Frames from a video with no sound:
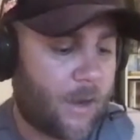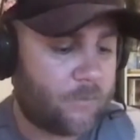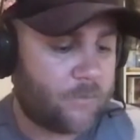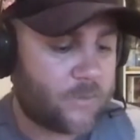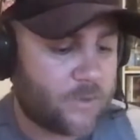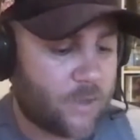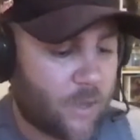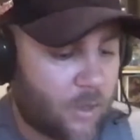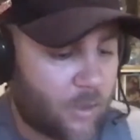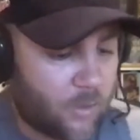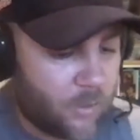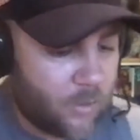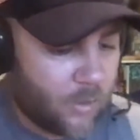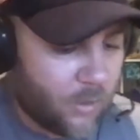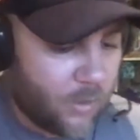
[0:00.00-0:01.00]
So
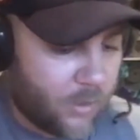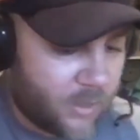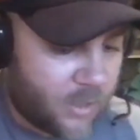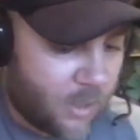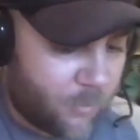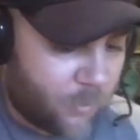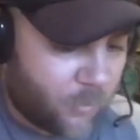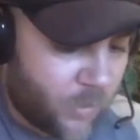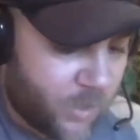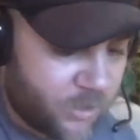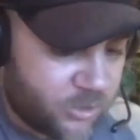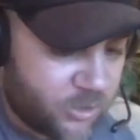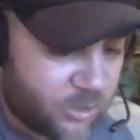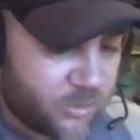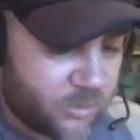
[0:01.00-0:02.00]
couple of
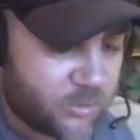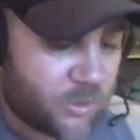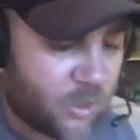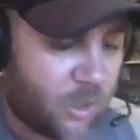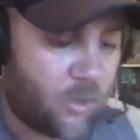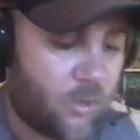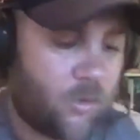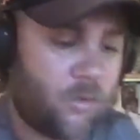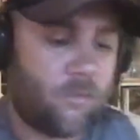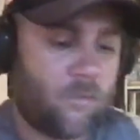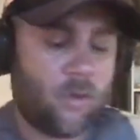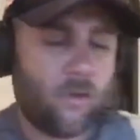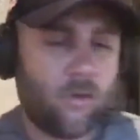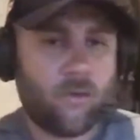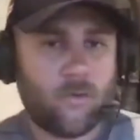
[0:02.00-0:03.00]
questions. So
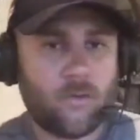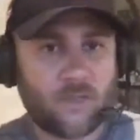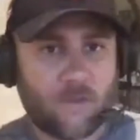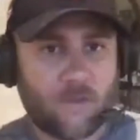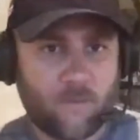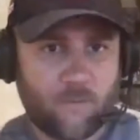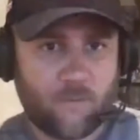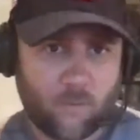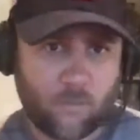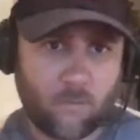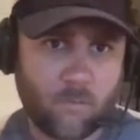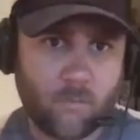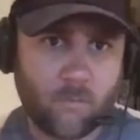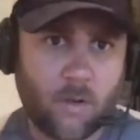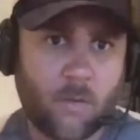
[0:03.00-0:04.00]
you suffer
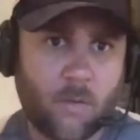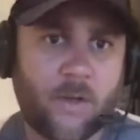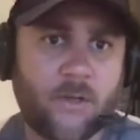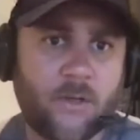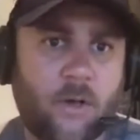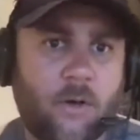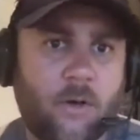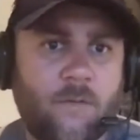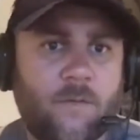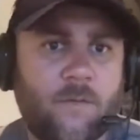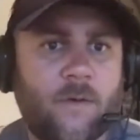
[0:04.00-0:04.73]
from a mental health